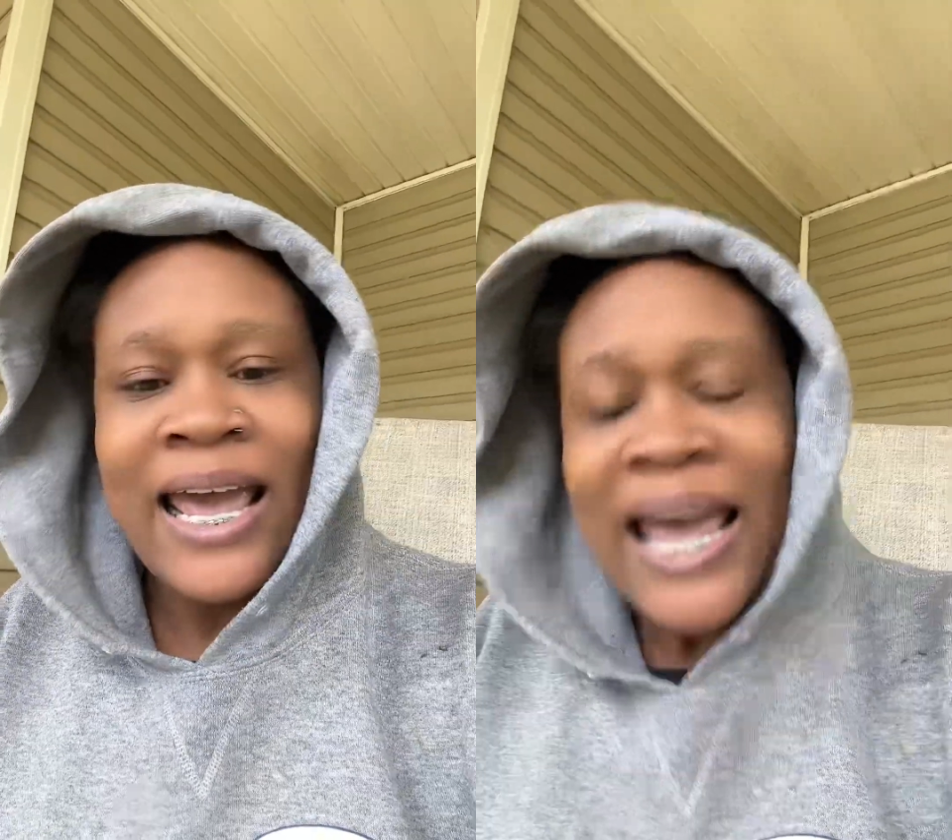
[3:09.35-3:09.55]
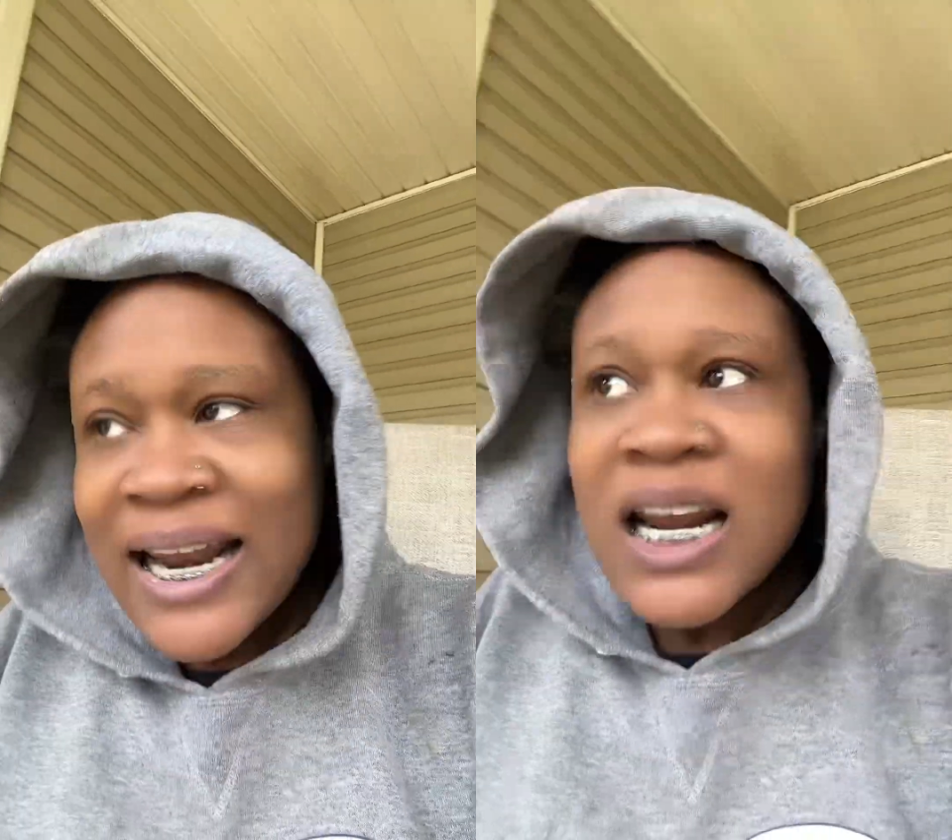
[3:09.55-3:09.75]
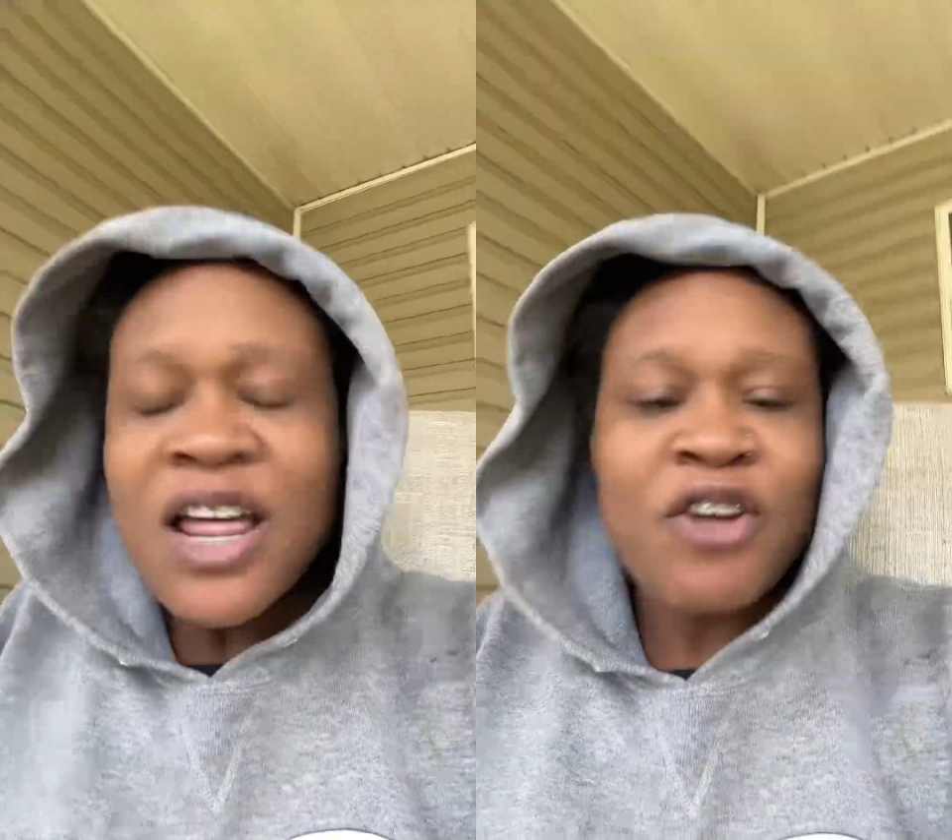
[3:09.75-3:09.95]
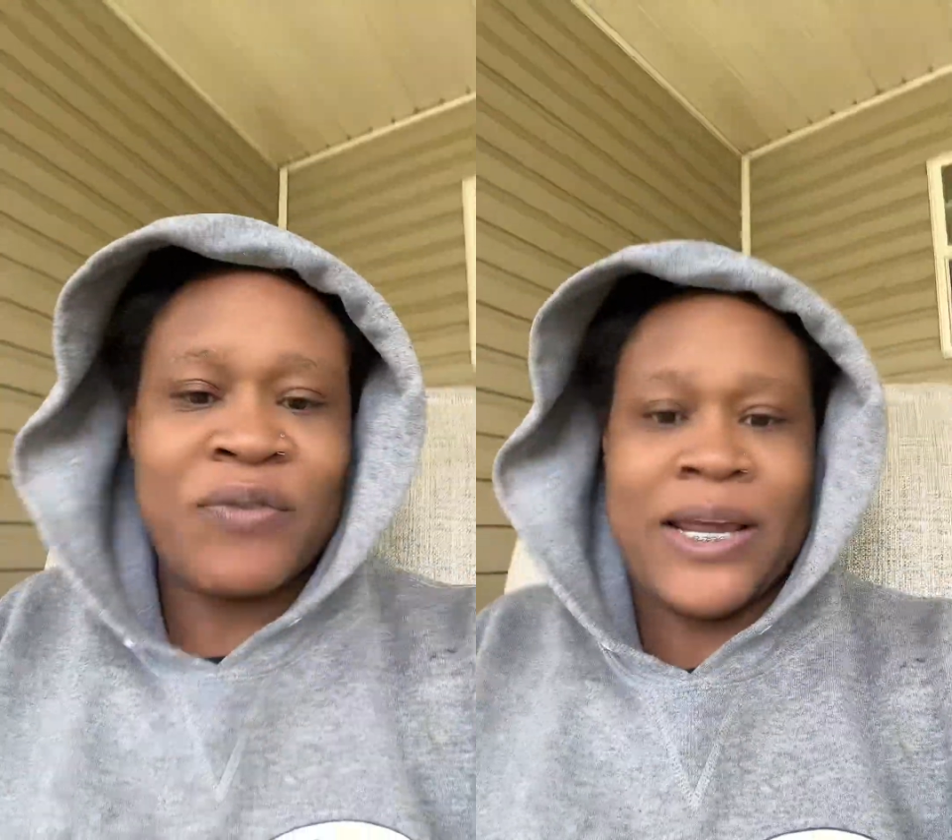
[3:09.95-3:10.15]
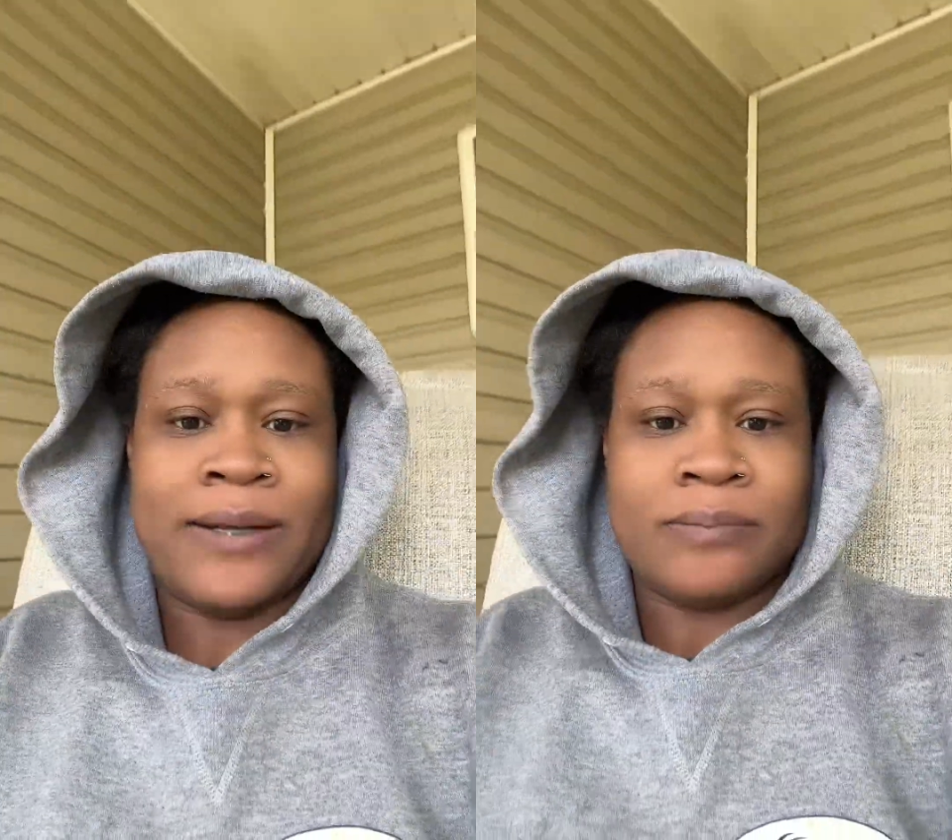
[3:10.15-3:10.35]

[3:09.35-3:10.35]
And another thing,